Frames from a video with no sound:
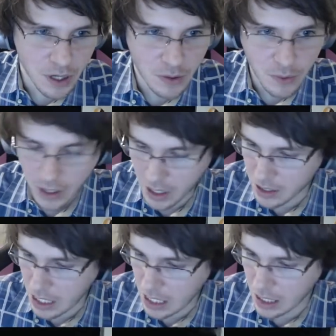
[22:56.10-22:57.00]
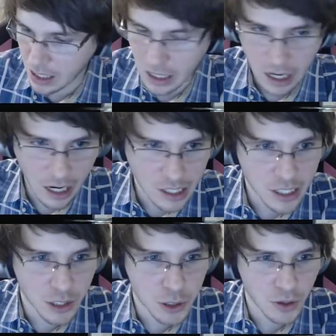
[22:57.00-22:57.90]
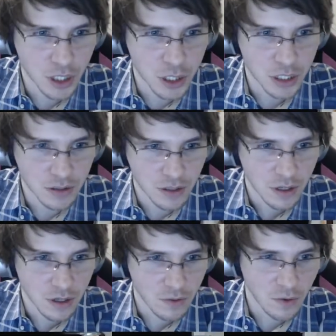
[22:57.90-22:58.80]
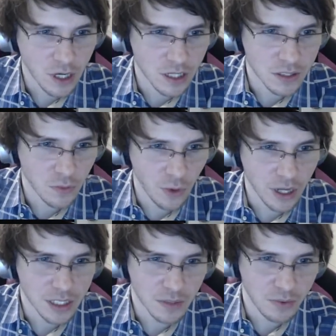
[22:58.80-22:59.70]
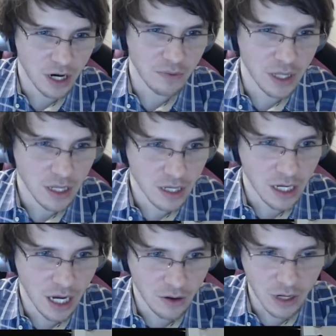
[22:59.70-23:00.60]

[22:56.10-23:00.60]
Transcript: one, uh, our essential question was what is a parabola and how can I